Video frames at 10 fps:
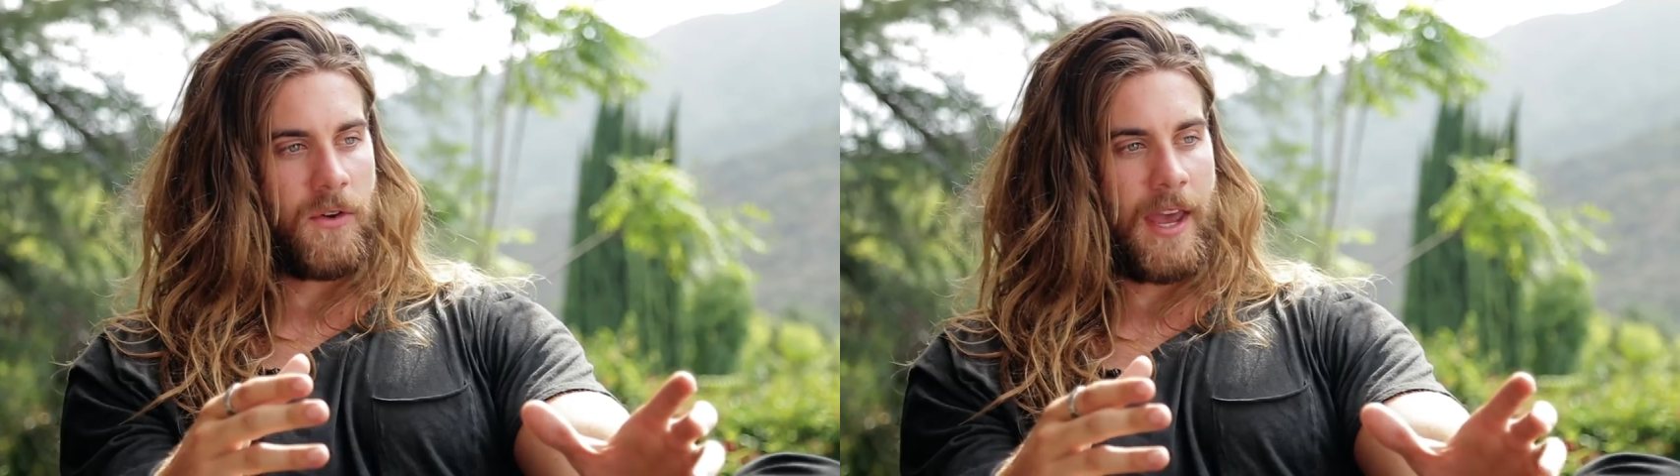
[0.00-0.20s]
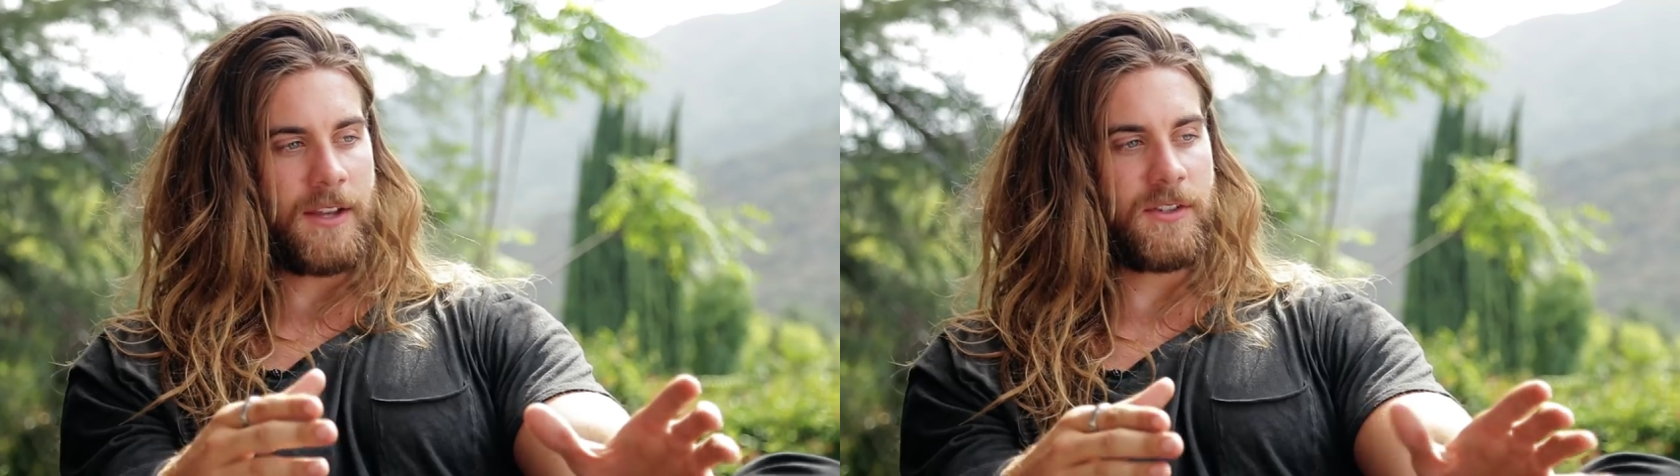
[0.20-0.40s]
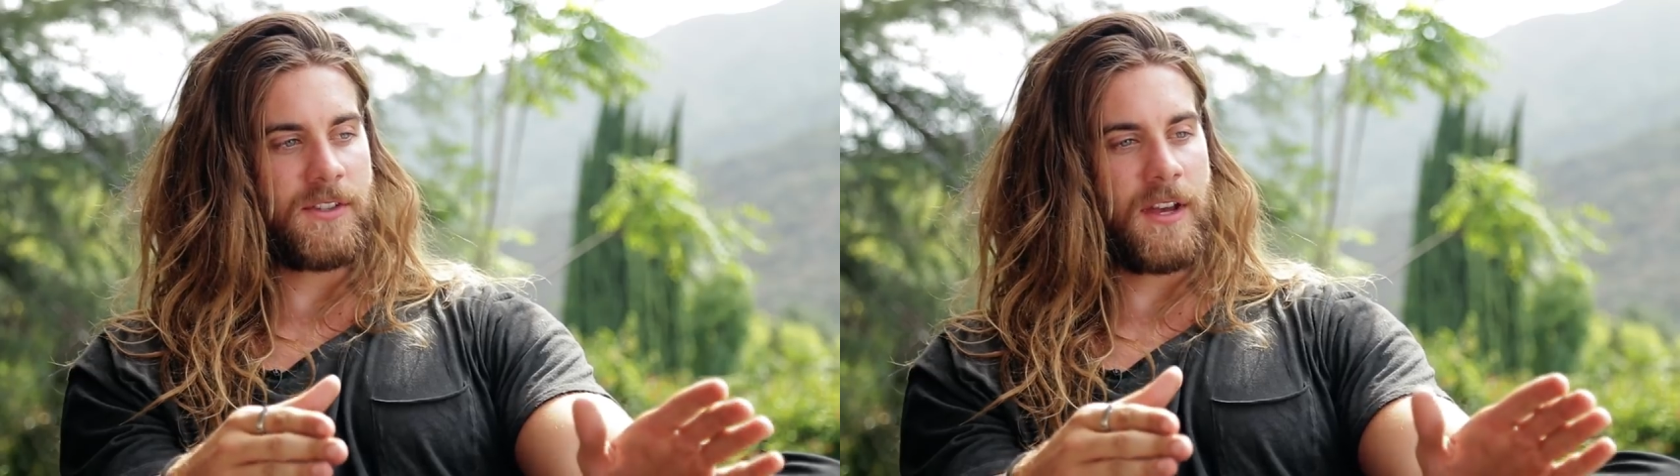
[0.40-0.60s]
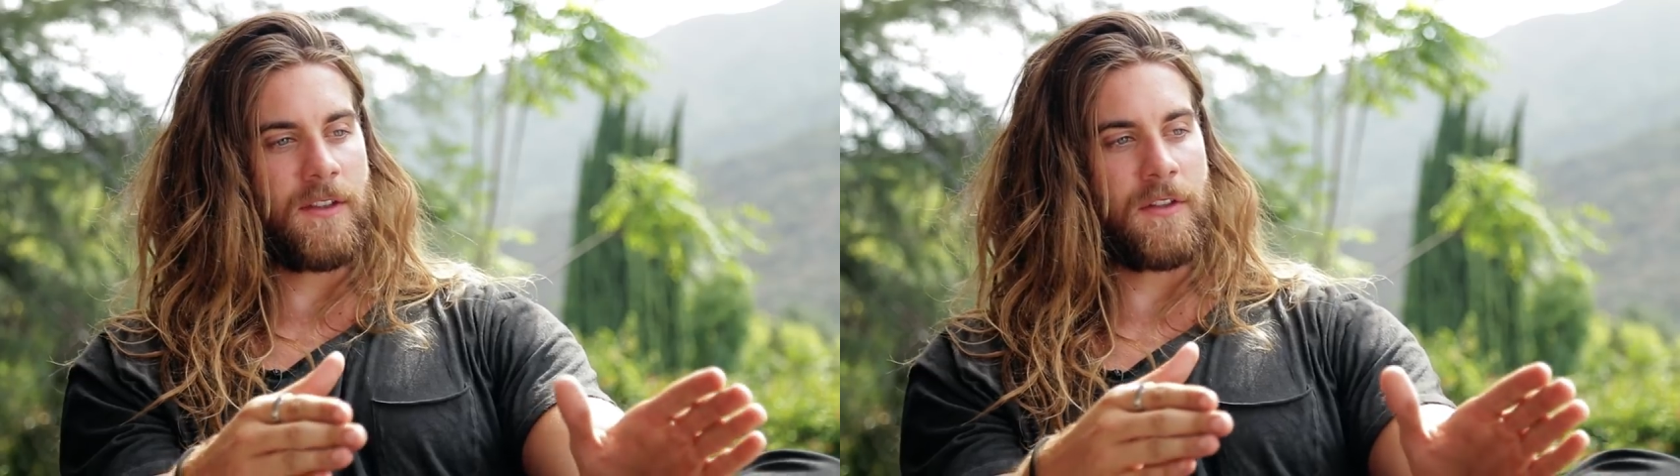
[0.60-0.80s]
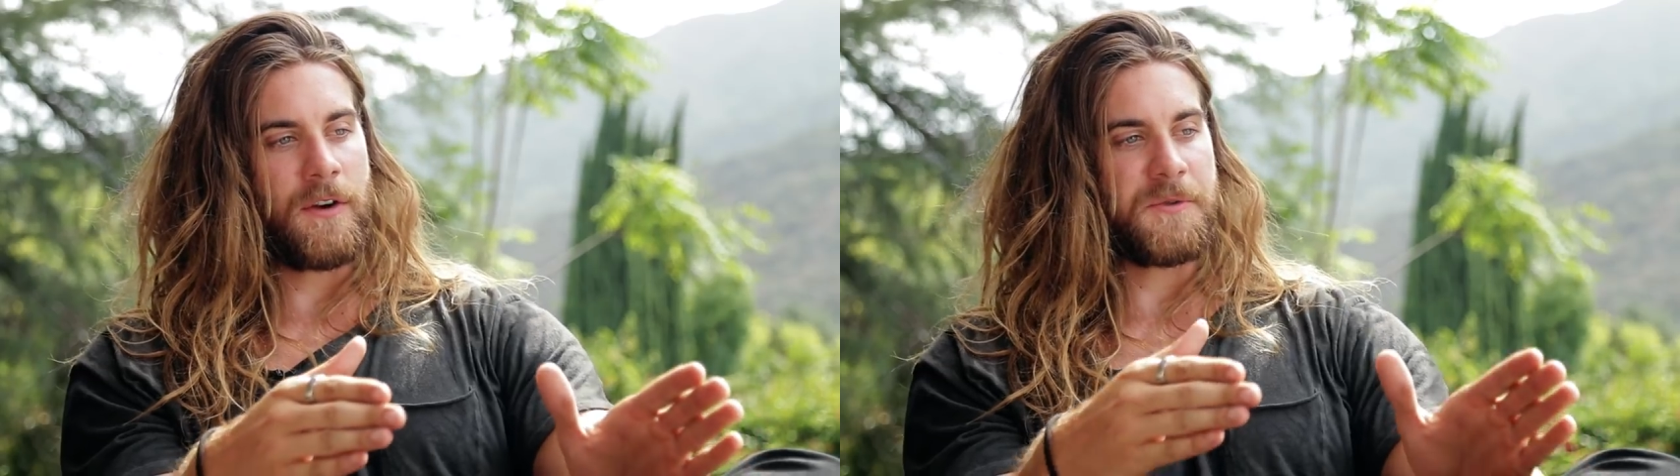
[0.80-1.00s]
You can't just say
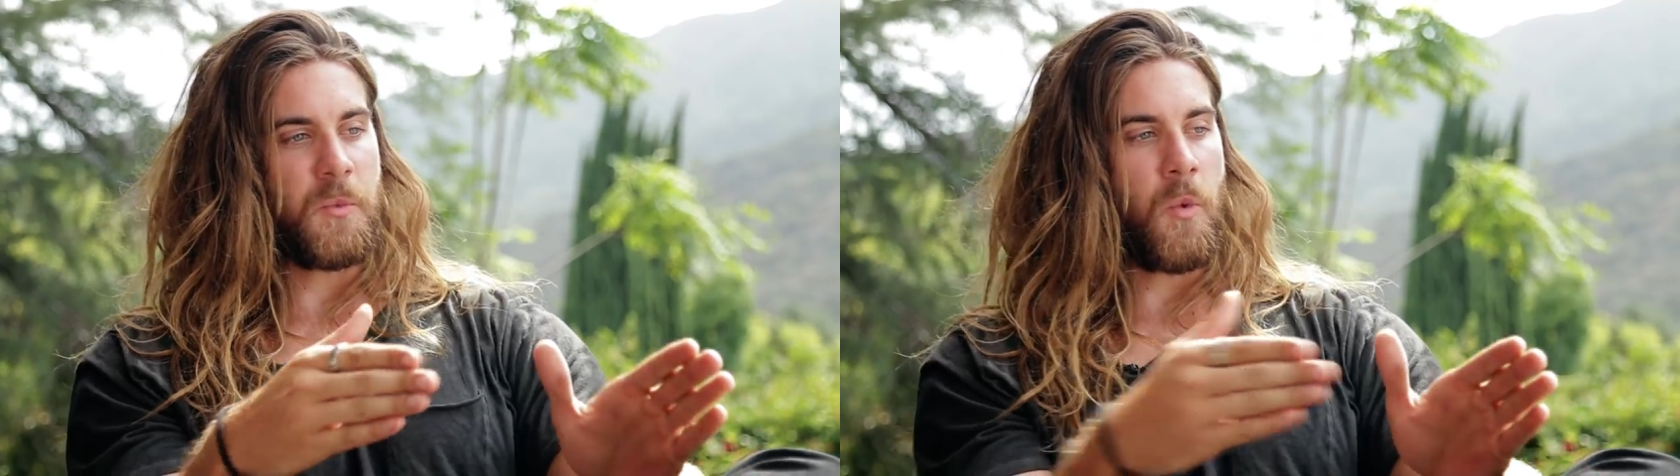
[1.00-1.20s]
that there's